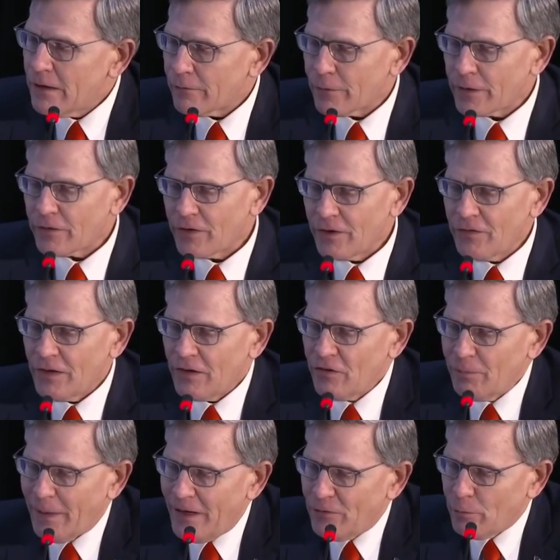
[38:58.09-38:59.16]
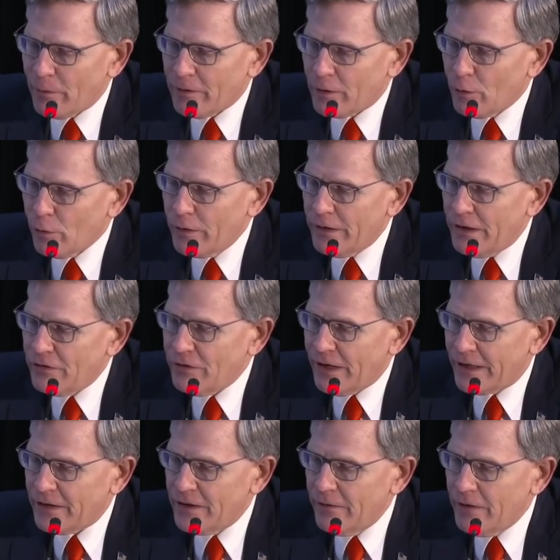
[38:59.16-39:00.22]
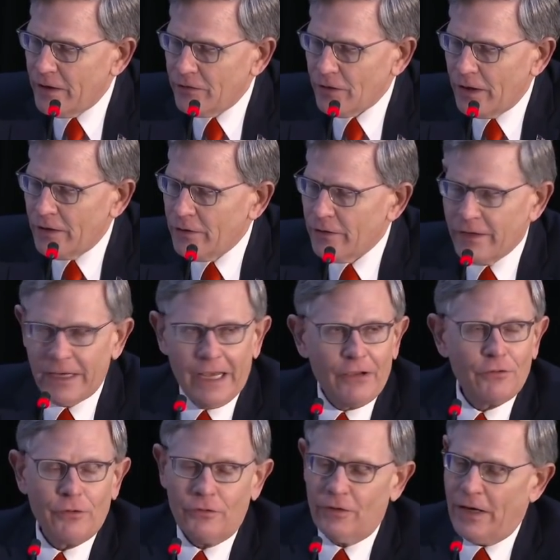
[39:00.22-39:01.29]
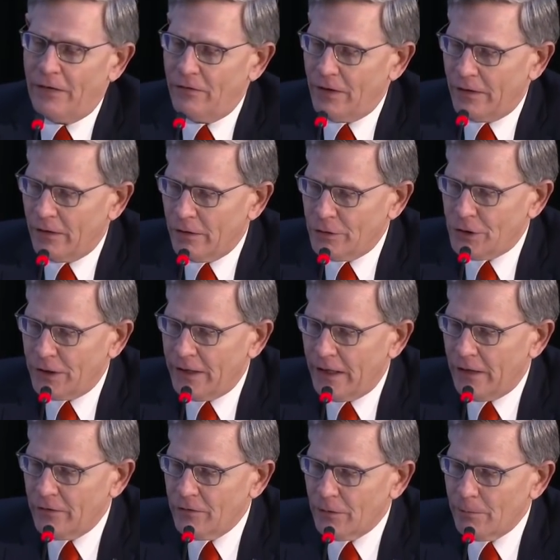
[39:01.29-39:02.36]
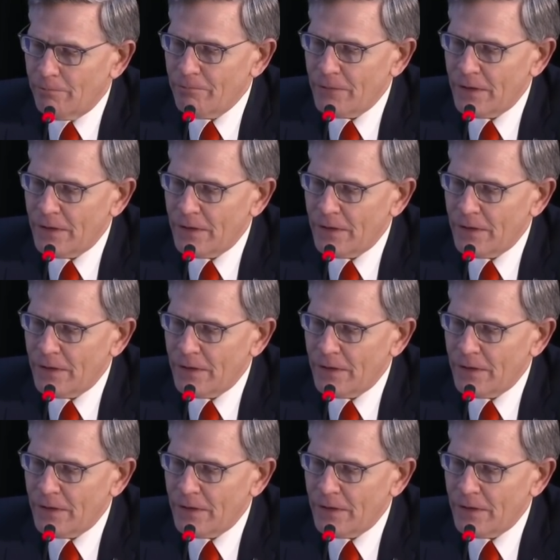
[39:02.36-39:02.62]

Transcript: for existing space weather coordination activities under the National Science Technology Council.